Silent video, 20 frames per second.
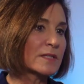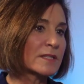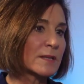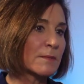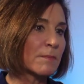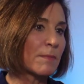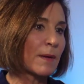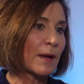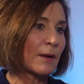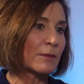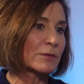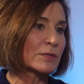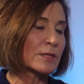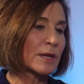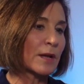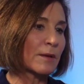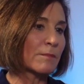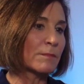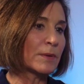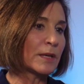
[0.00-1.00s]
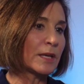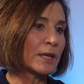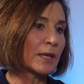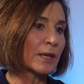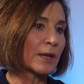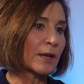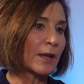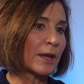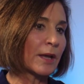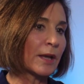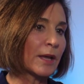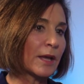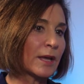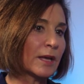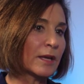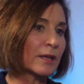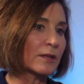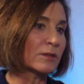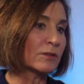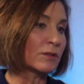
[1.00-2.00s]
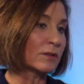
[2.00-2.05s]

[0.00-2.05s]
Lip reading: about being a